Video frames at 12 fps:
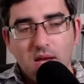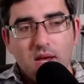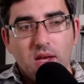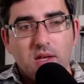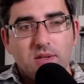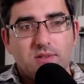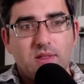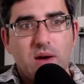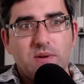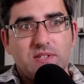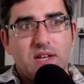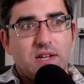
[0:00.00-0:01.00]
so that
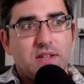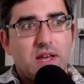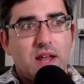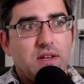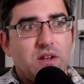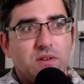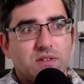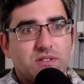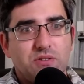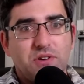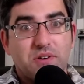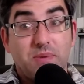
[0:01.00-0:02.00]
was it, and then you know it
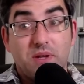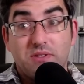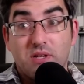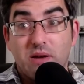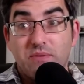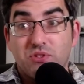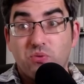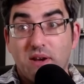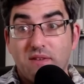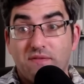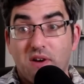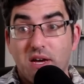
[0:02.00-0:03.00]
took me until I was
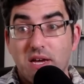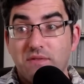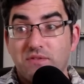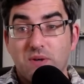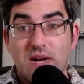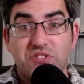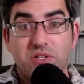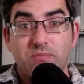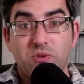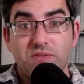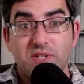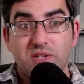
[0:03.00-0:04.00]
25 to actually
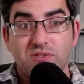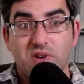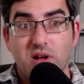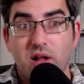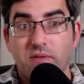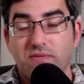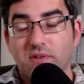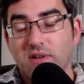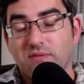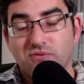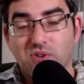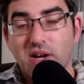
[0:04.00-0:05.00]
move to Israel for
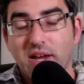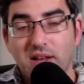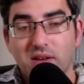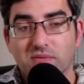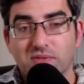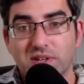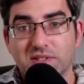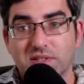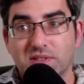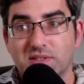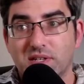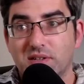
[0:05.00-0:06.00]
a variety of
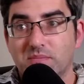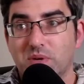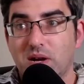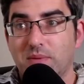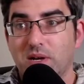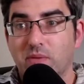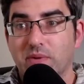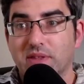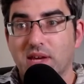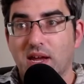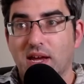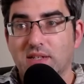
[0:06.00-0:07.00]
reasons that probably aren't worth
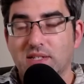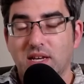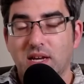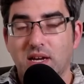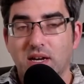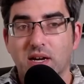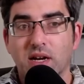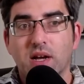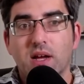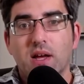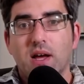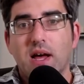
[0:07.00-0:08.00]
getting into here.
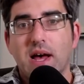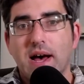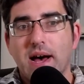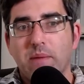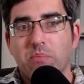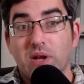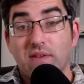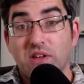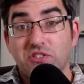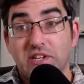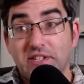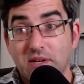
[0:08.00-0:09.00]
Uh, but I
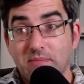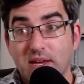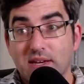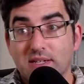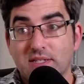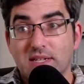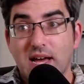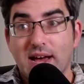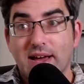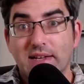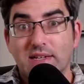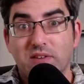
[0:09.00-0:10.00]
eventually did make it,
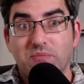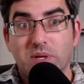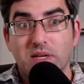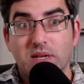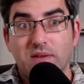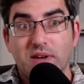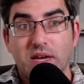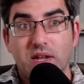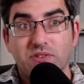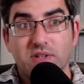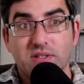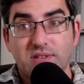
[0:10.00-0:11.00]
and I've been living in
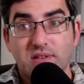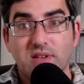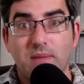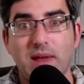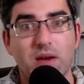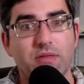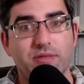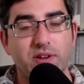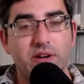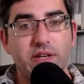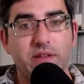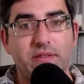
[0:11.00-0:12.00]
Israel since. I'm now
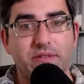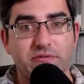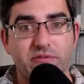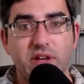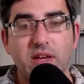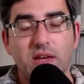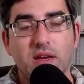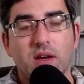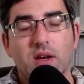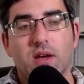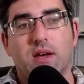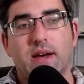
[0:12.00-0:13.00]
33
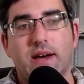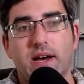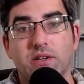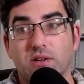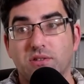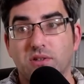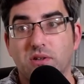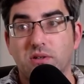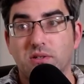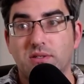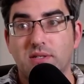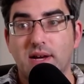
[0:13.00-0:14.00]
uh, years
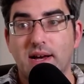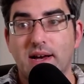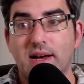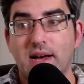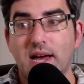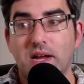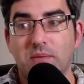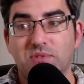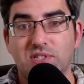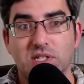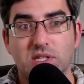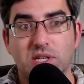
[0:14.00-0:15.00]
old, uh, and I'm
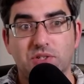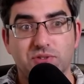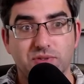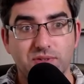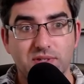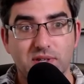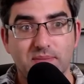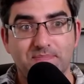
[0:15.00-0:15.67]
still in Jerusalem.